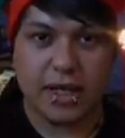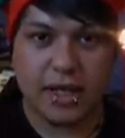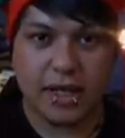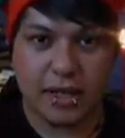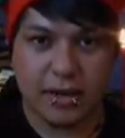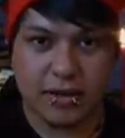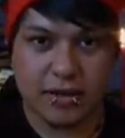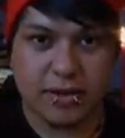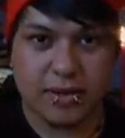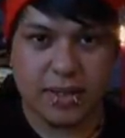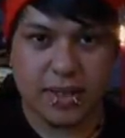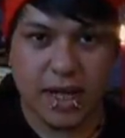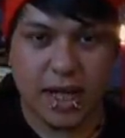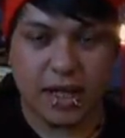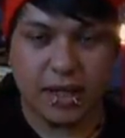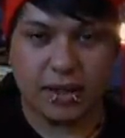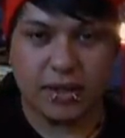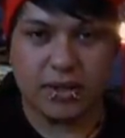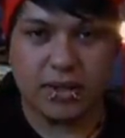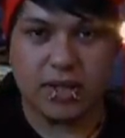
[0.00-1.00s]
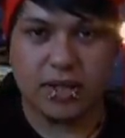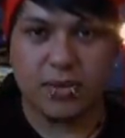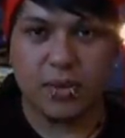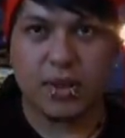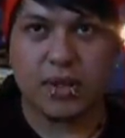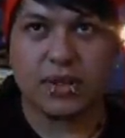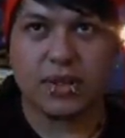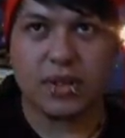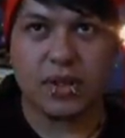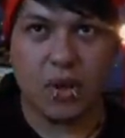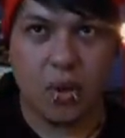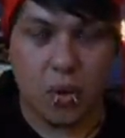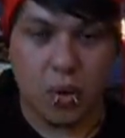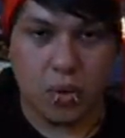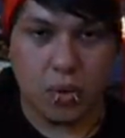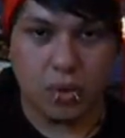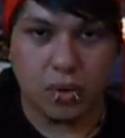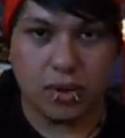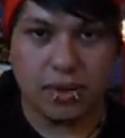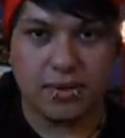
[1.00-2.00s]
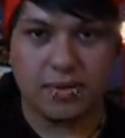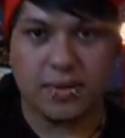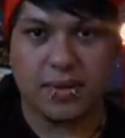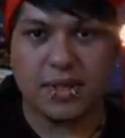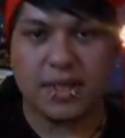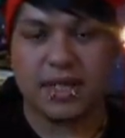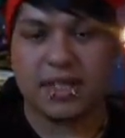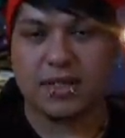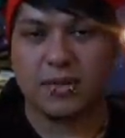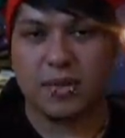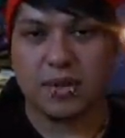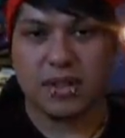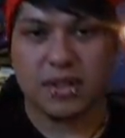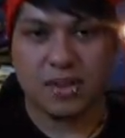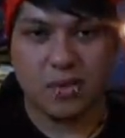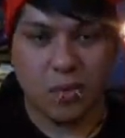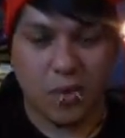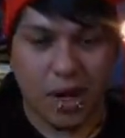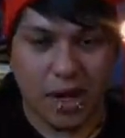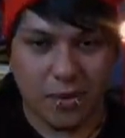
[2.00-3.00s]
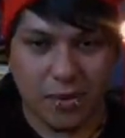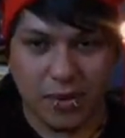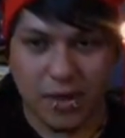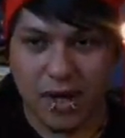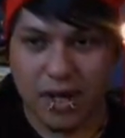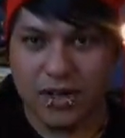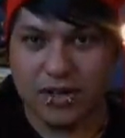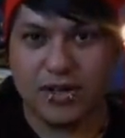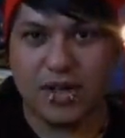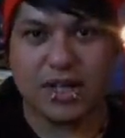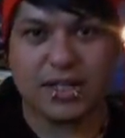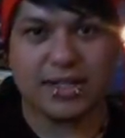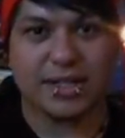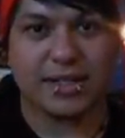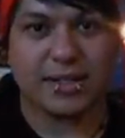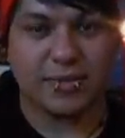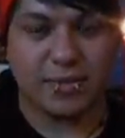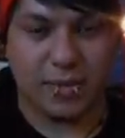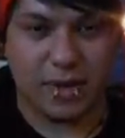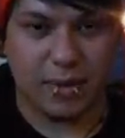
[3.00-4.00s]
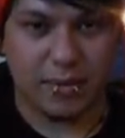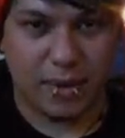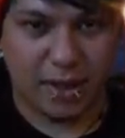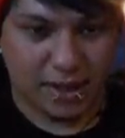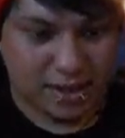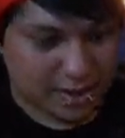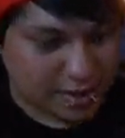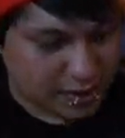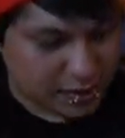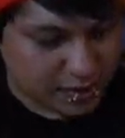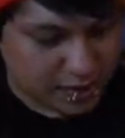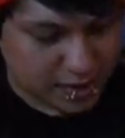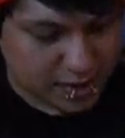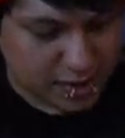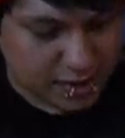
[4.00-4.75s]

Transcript: the Christmas colors, as well as the gold, as well as the white will contrast amongst those.